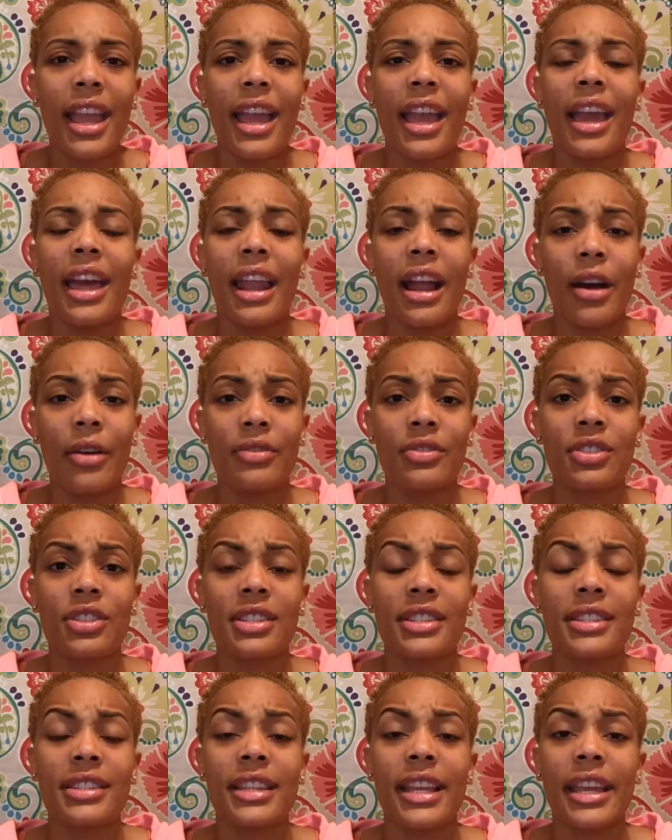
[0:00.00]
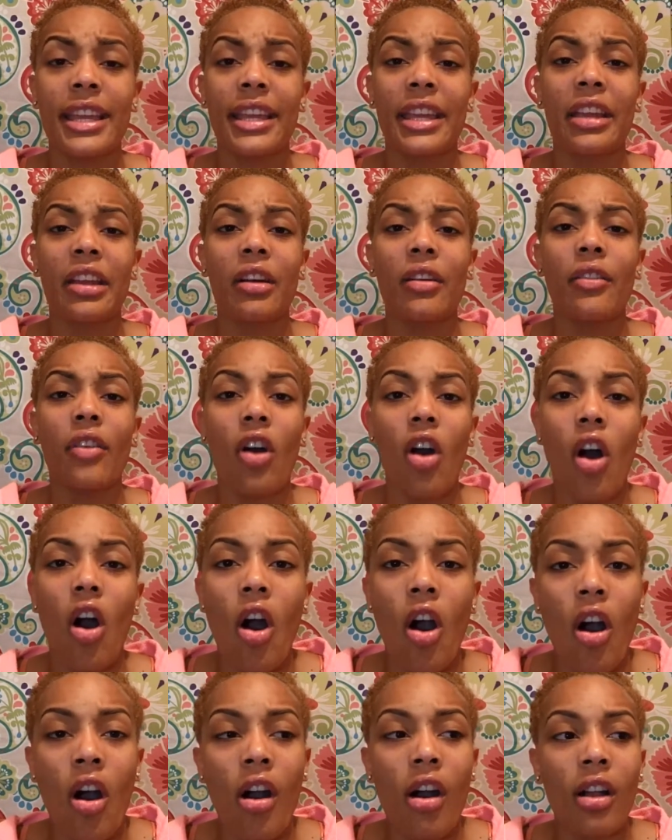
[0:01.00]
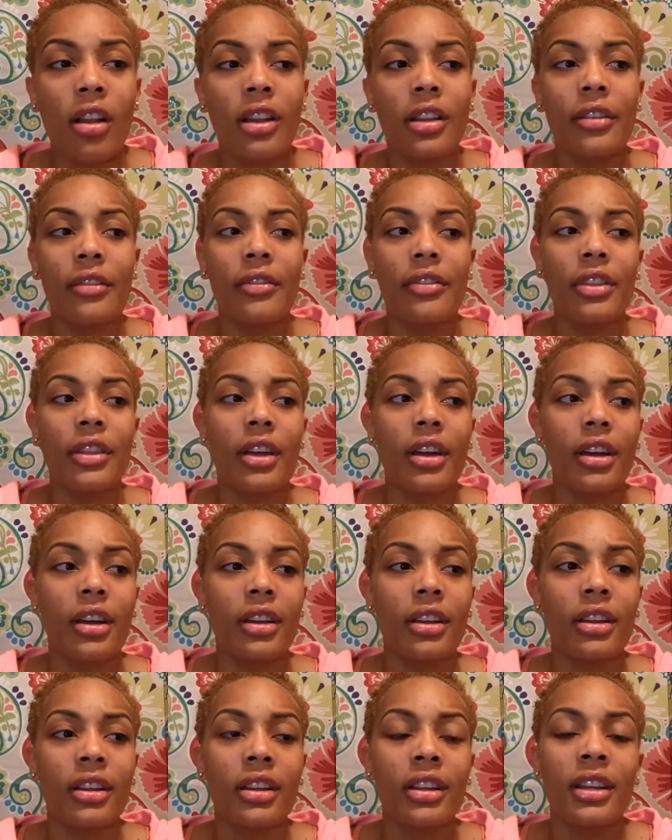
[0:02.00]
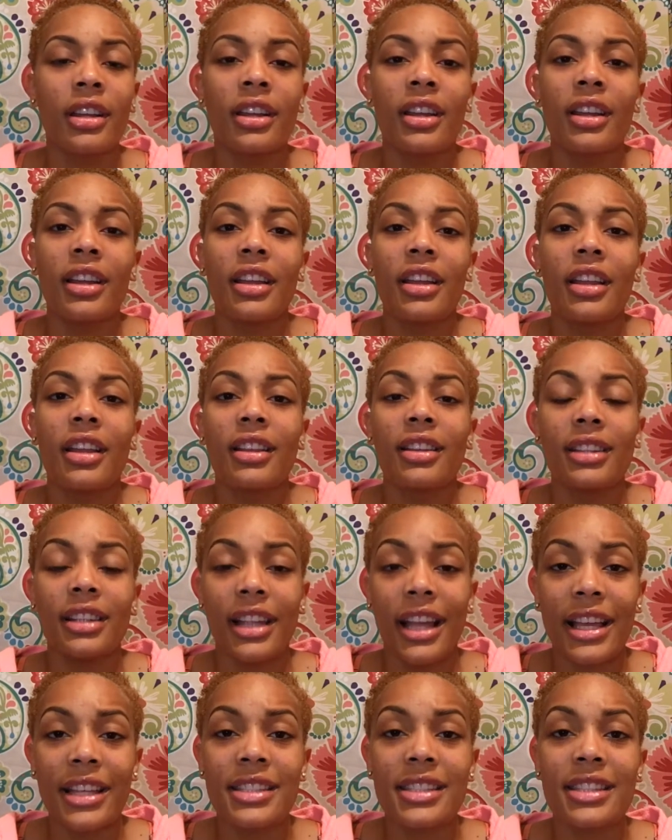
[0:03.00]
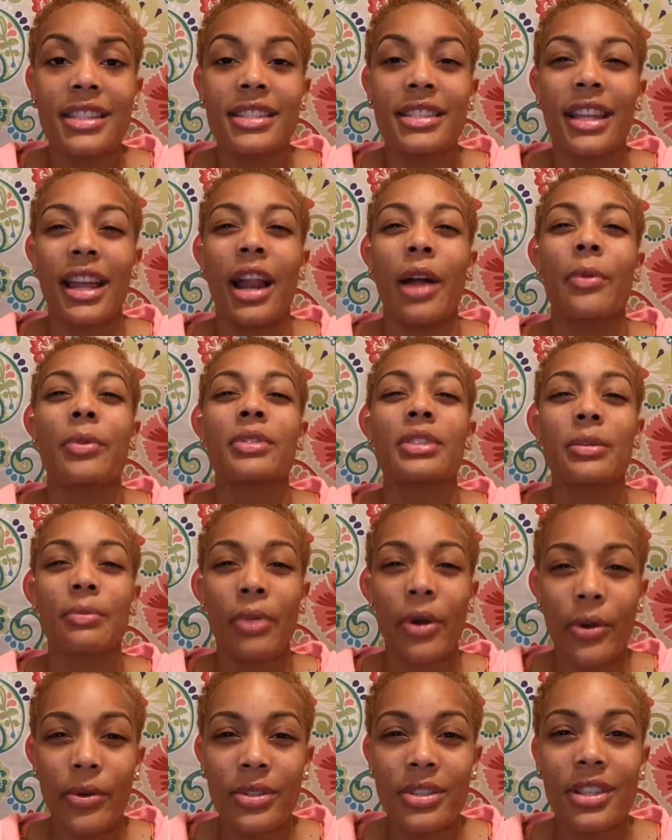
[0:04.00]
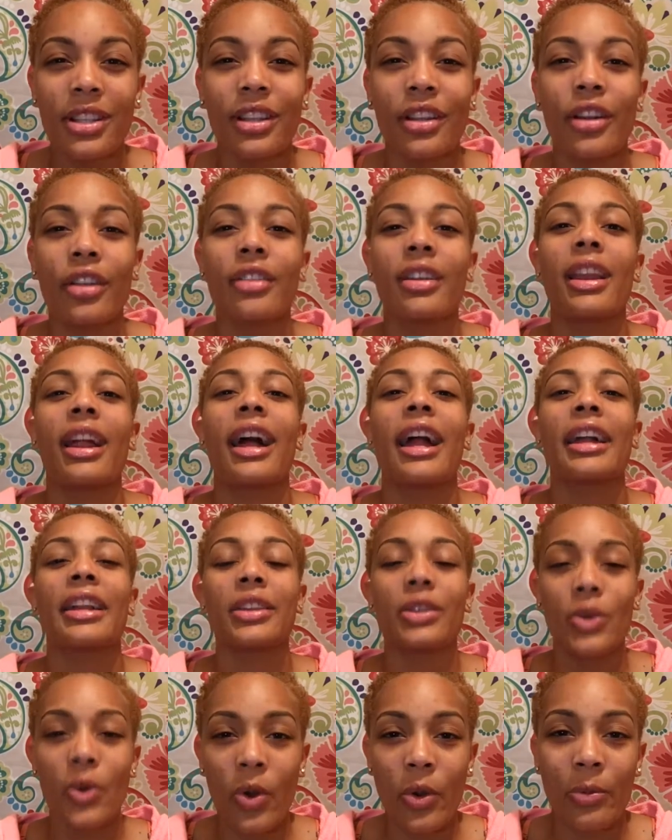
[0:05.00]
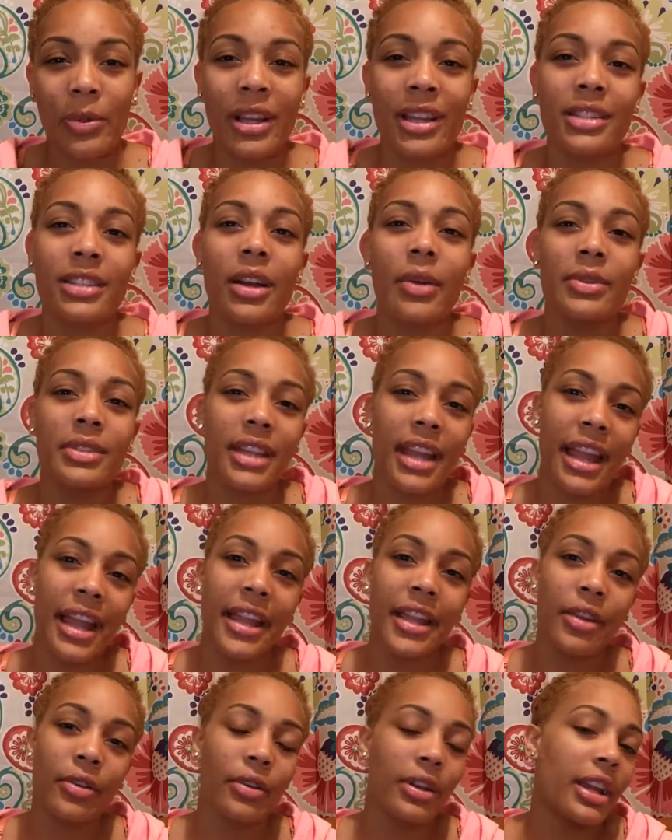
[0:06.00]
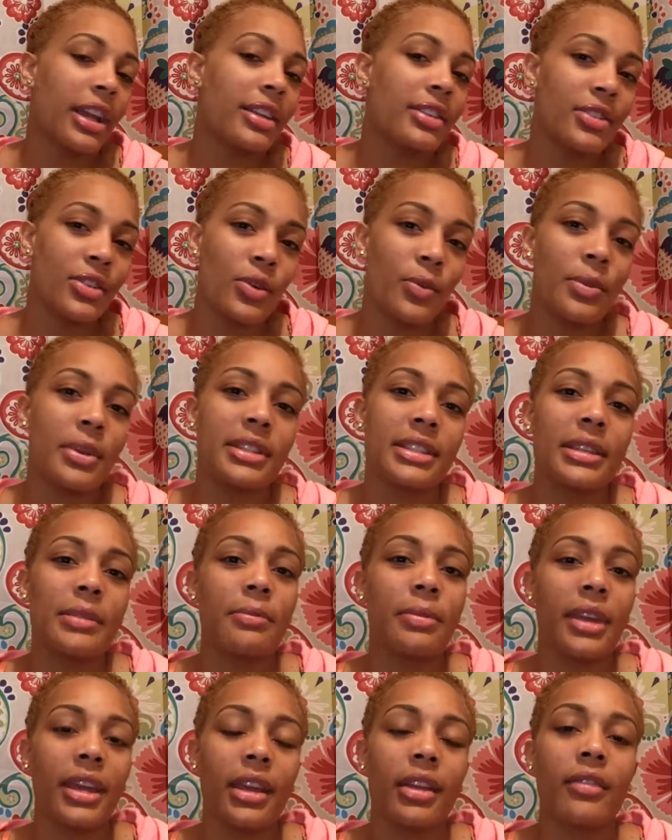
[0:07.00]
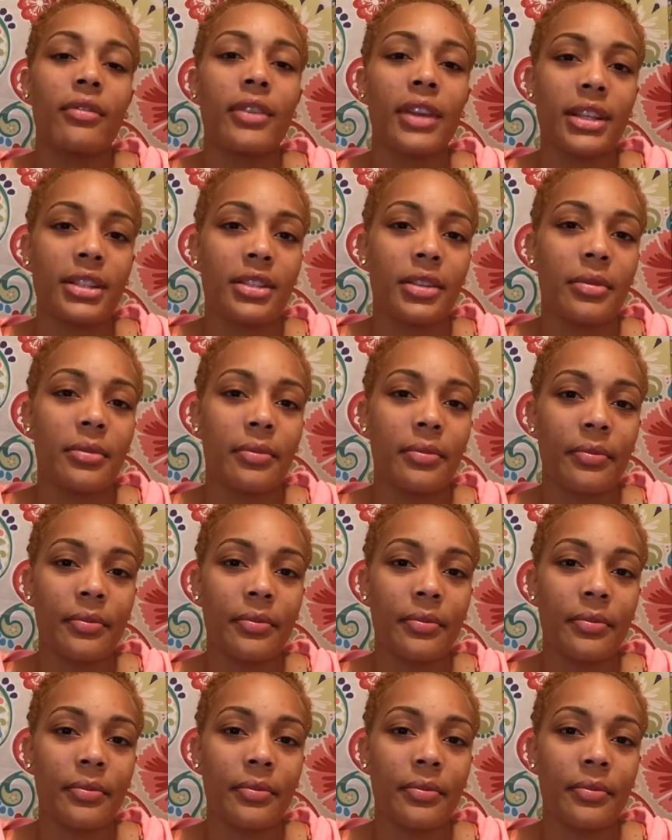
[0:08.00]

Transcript: And I was just thinking of all of the lessons that I was supposed to learn that I ignored because I was angry and too busy being a victim.